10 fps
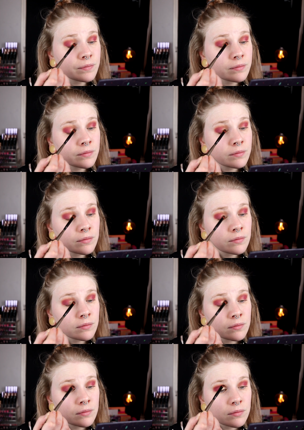
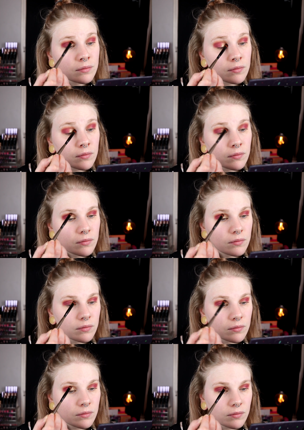
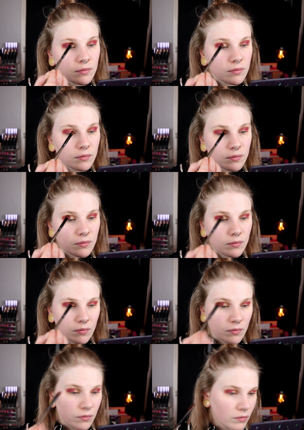
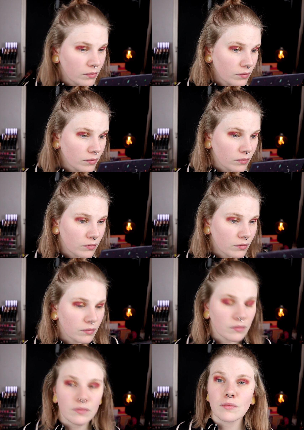
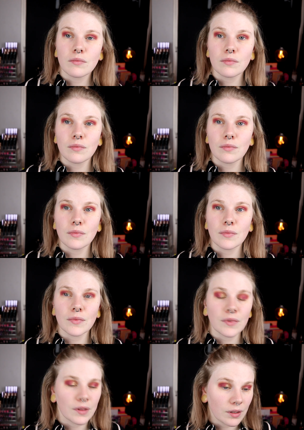
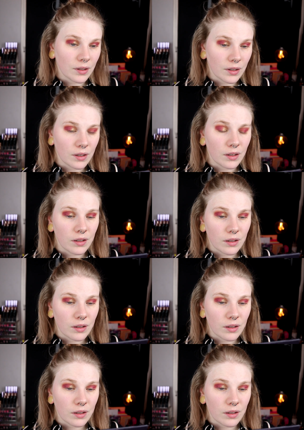(silence)